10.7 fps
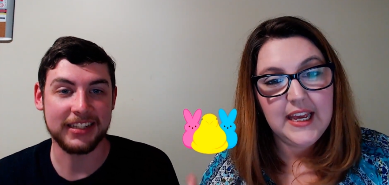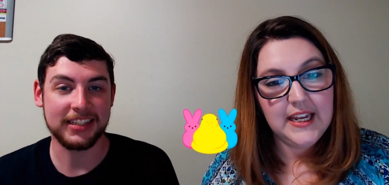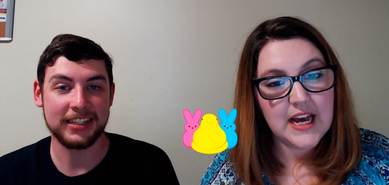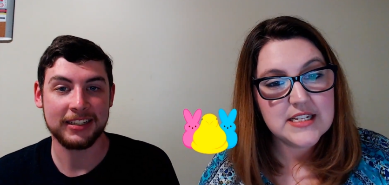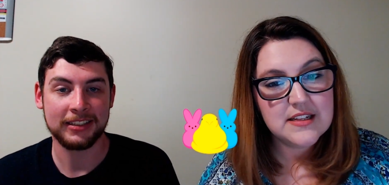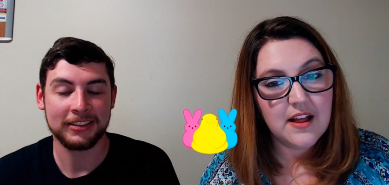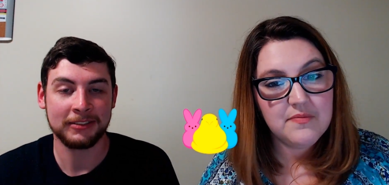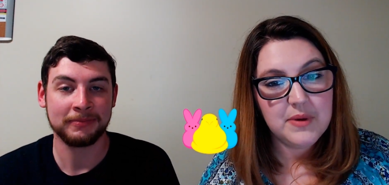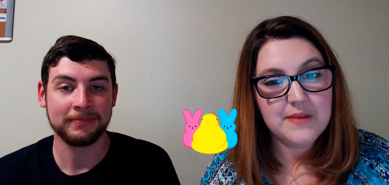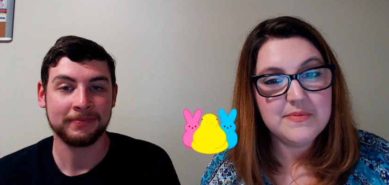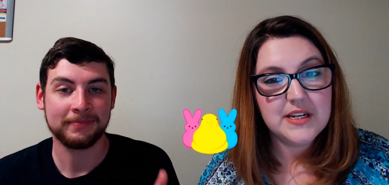Speaker 1: He does love
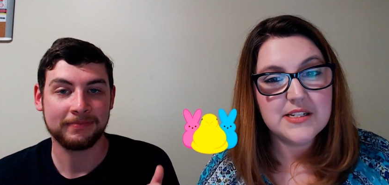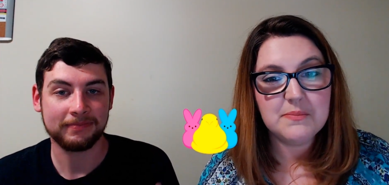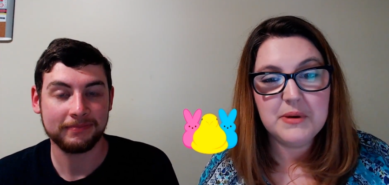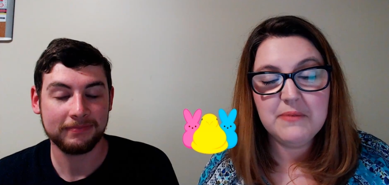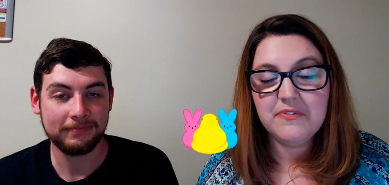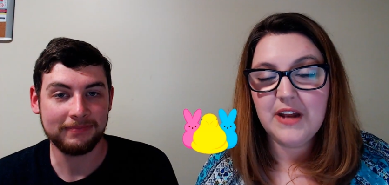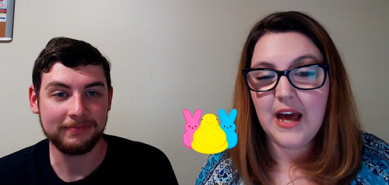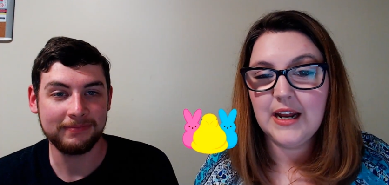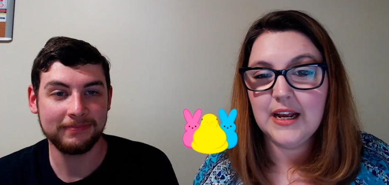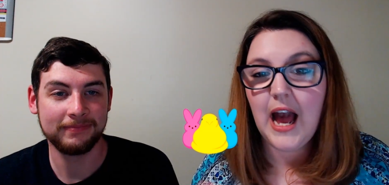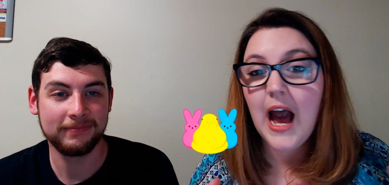peeps. He is a peep
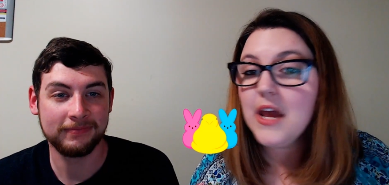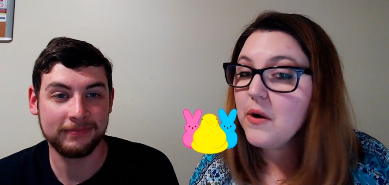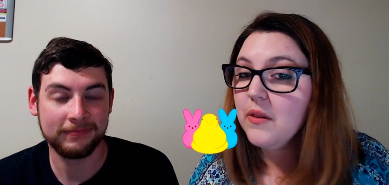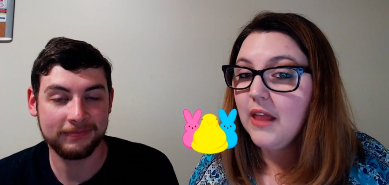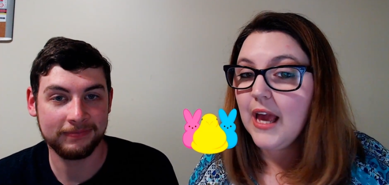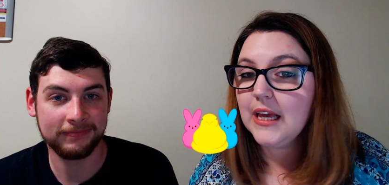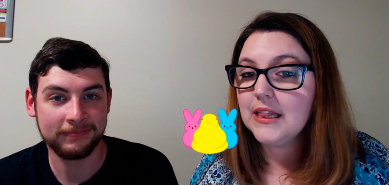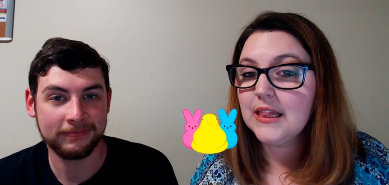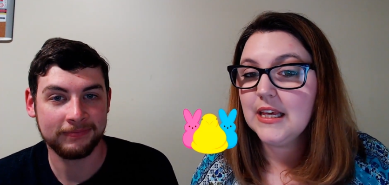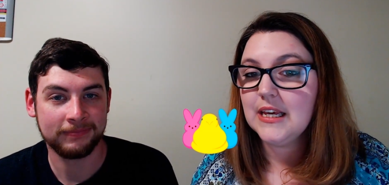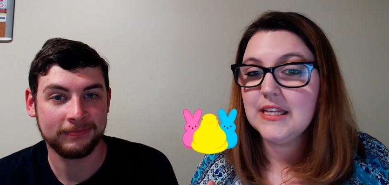fanatic. I don't like
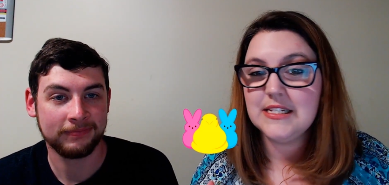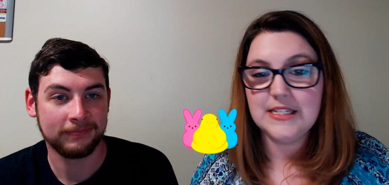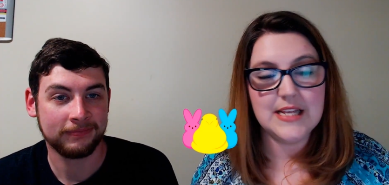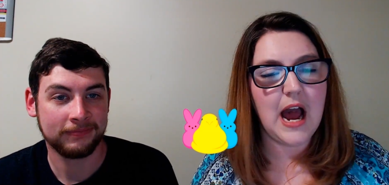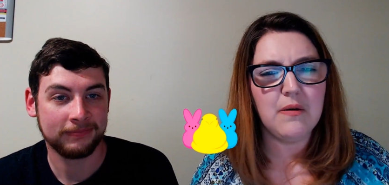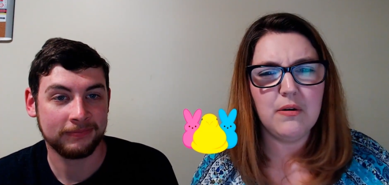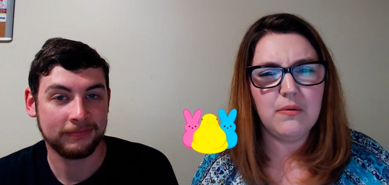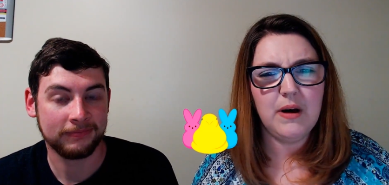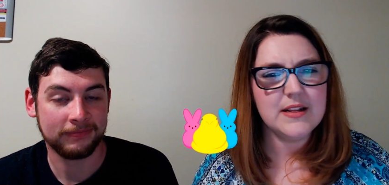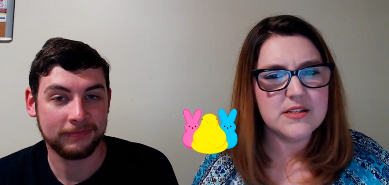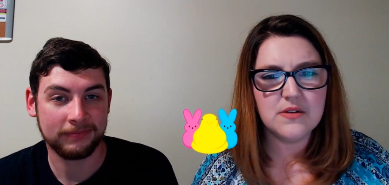the sour
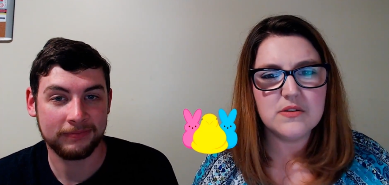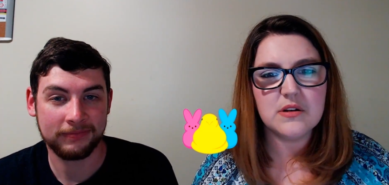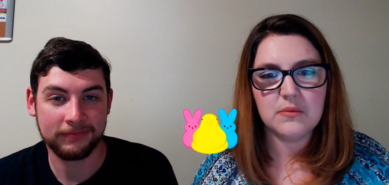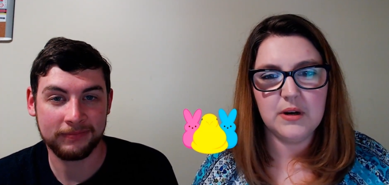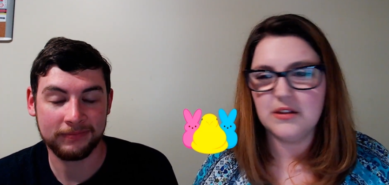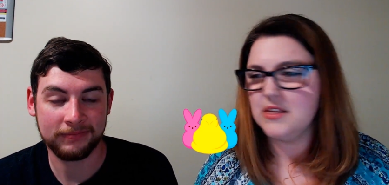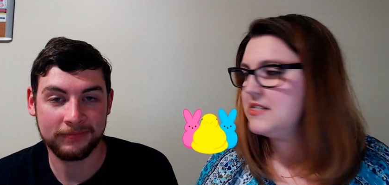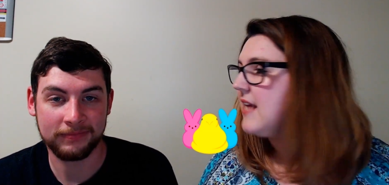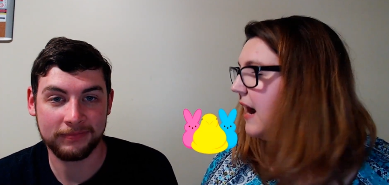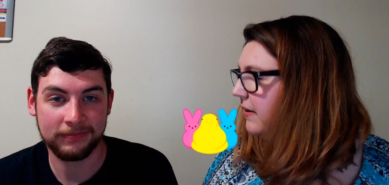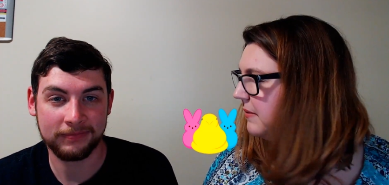ones. Those are weird. The
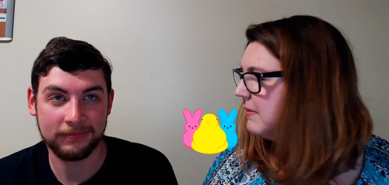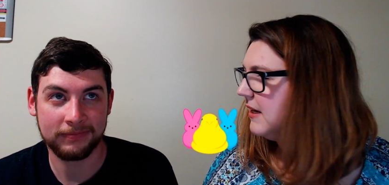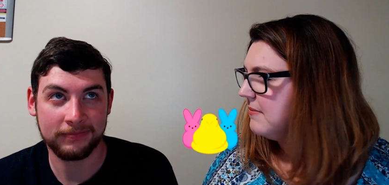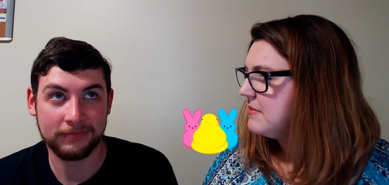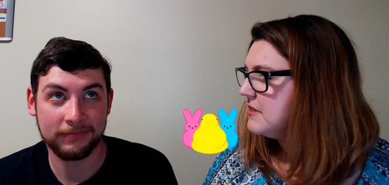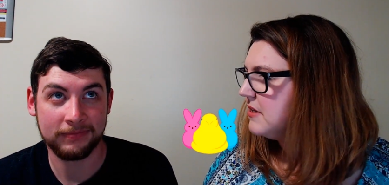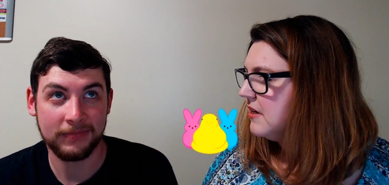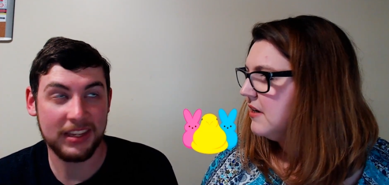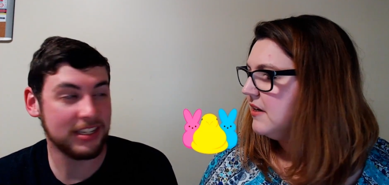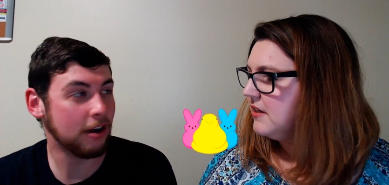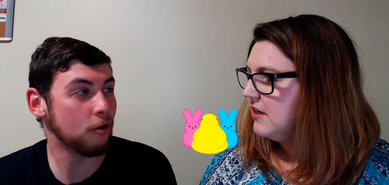sour peeps.
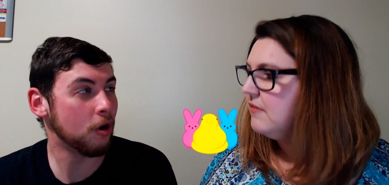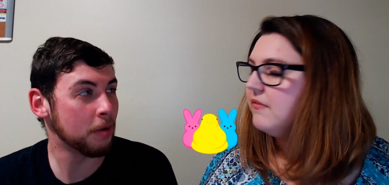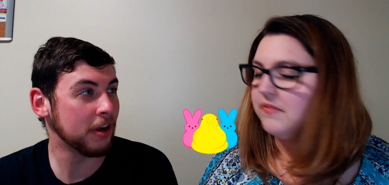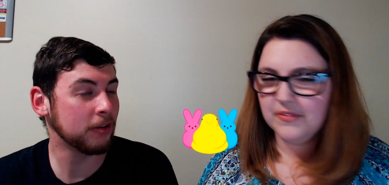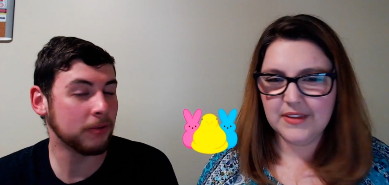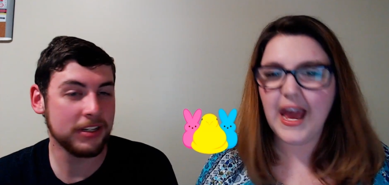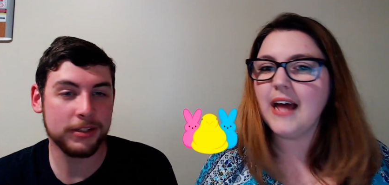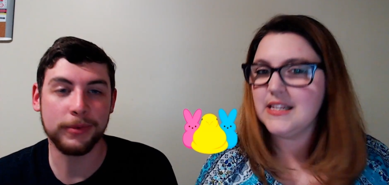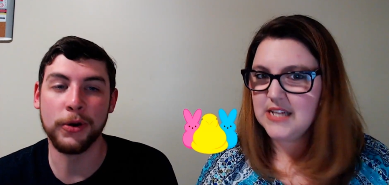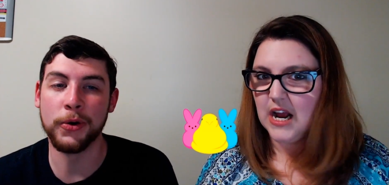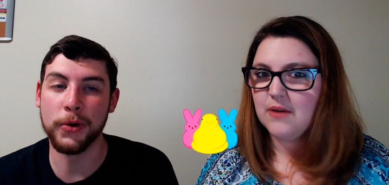
Speaker 2: The sour you, watermelon ones? Yeah,
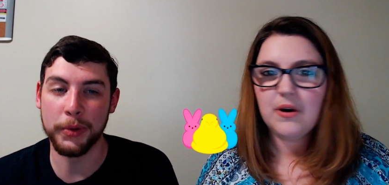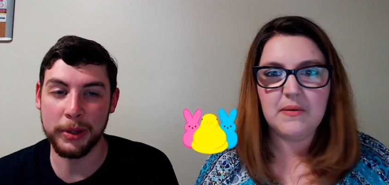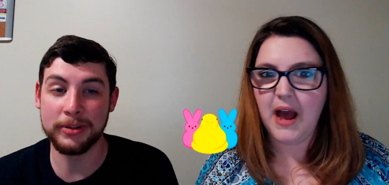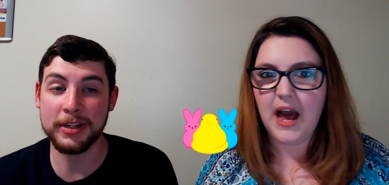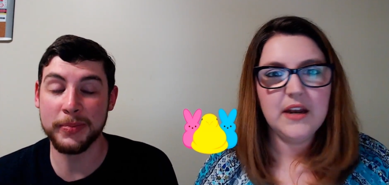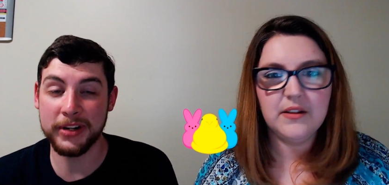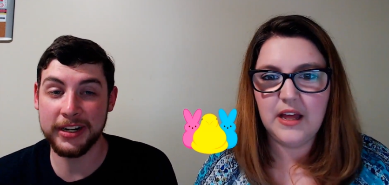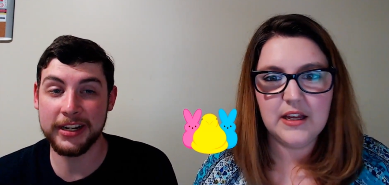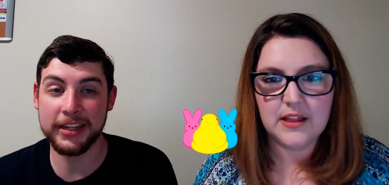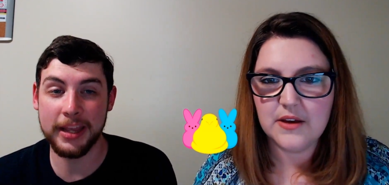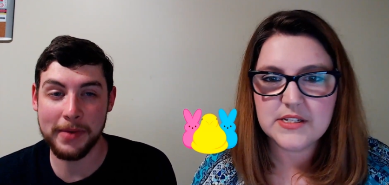the sour oh, watermelon. Those are pretty like
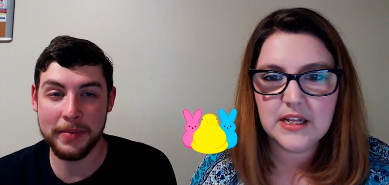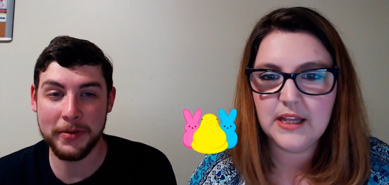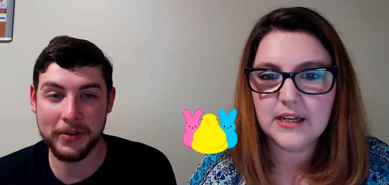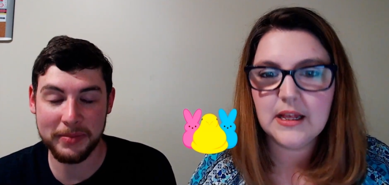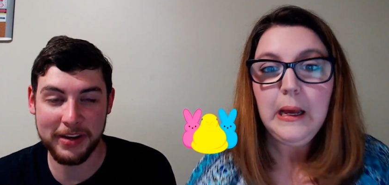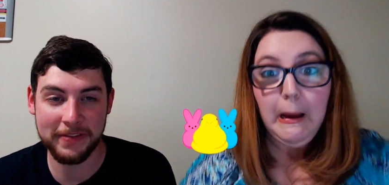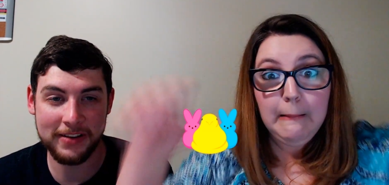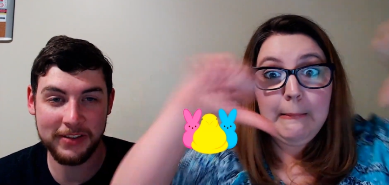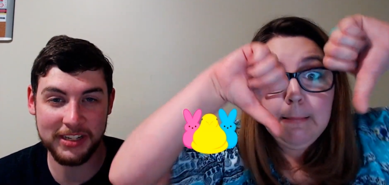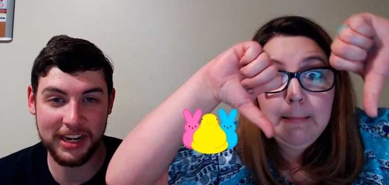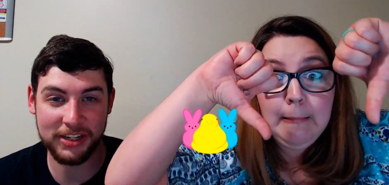good. Those. They might be like, one of my
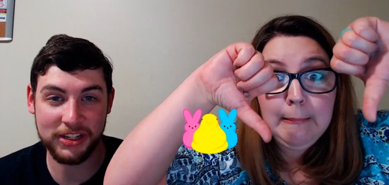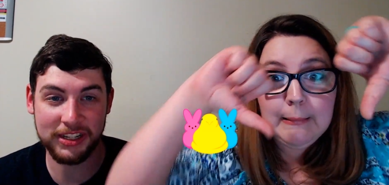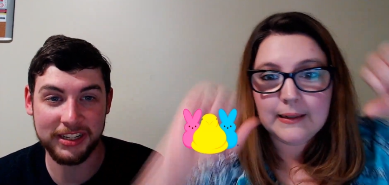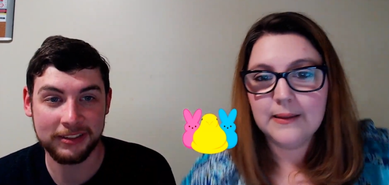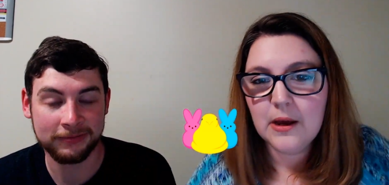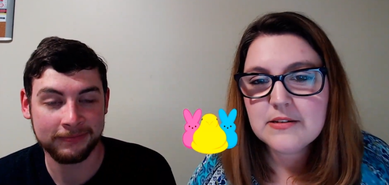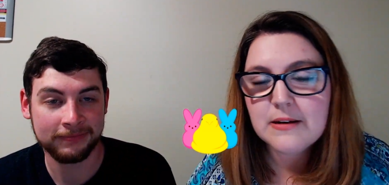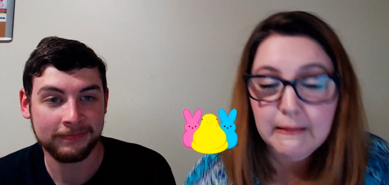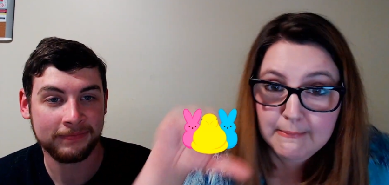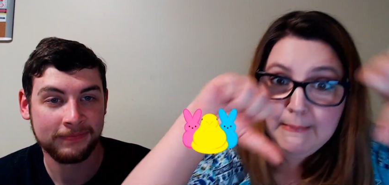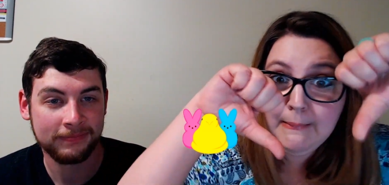favorites, actually. Those
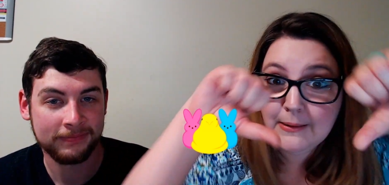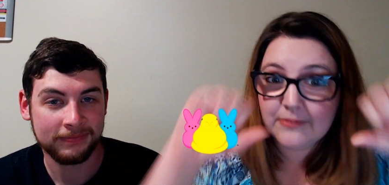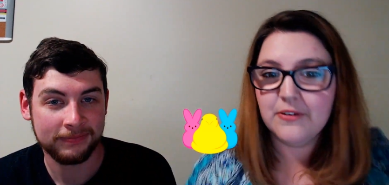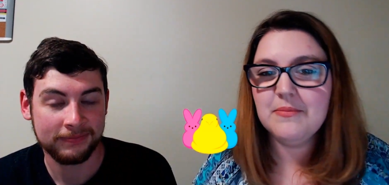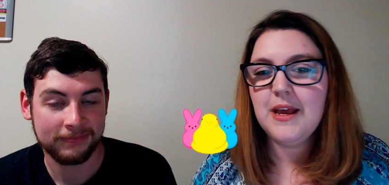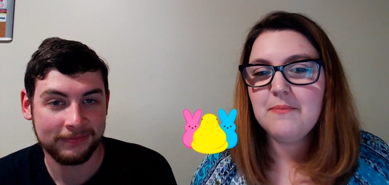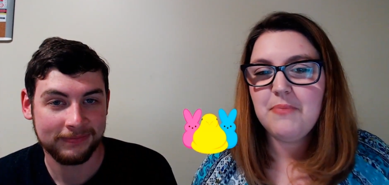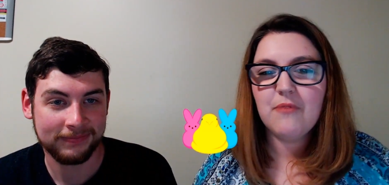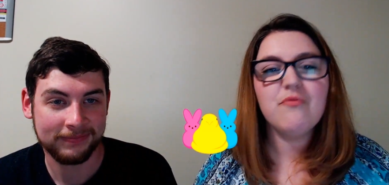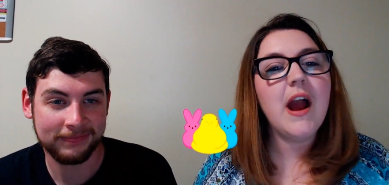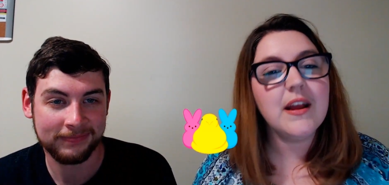
Speaker 1: are for me,
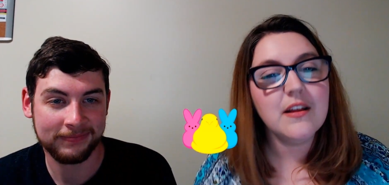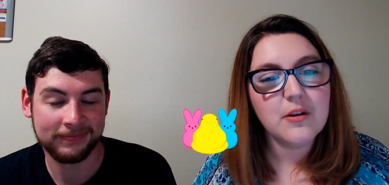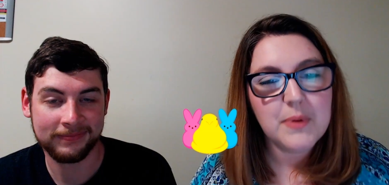but regular